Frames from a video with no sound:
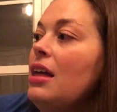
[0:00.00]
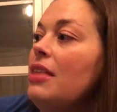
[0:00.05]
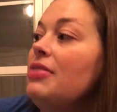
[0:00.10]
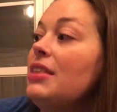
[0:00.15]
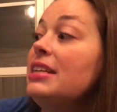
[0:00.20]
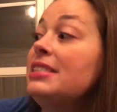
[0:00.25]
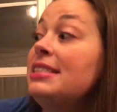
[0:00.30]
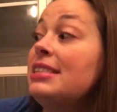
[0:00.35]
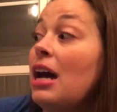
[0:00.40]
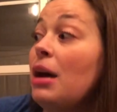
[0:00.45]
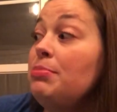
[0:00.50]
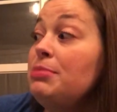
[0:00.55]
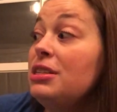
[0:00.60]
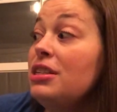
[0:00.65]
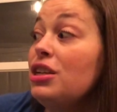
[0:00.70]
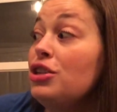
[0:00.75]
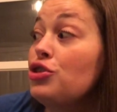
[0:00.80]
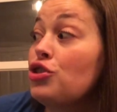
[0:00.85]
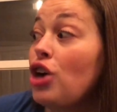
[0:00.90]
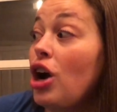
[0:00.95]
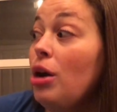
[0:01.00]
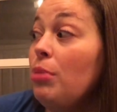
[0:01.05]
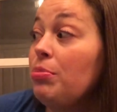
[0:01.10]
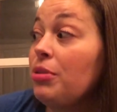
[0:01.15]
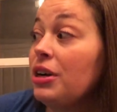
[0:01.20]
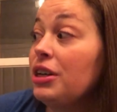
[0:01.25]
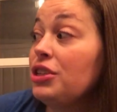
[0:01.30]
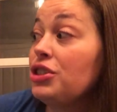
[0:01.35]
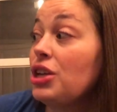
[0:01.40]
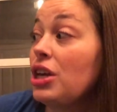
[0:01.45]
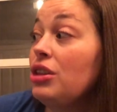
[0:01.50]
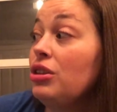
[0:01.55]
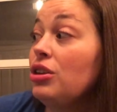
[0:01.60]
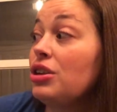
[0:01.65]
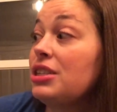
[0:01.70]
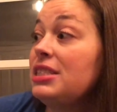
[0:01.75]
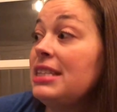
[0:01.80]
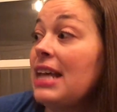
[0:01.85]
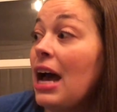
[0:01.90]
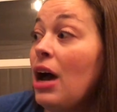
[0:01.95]
They stopped at a drawbridge and
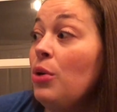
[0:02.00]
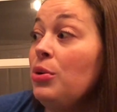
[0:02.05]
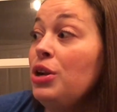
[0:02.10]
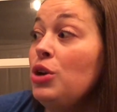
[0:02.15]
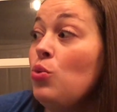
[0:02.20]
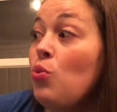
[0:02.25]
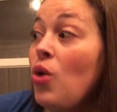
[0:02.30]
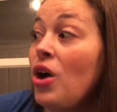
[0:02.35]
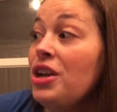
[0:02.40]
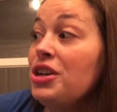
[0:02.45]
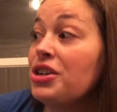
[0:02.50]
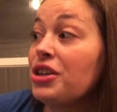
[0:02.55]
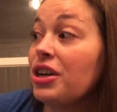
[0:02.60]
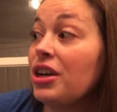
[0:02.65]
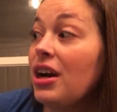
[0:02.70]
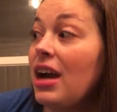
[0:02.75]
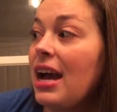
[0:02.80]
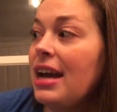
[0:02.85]
looked down in wonder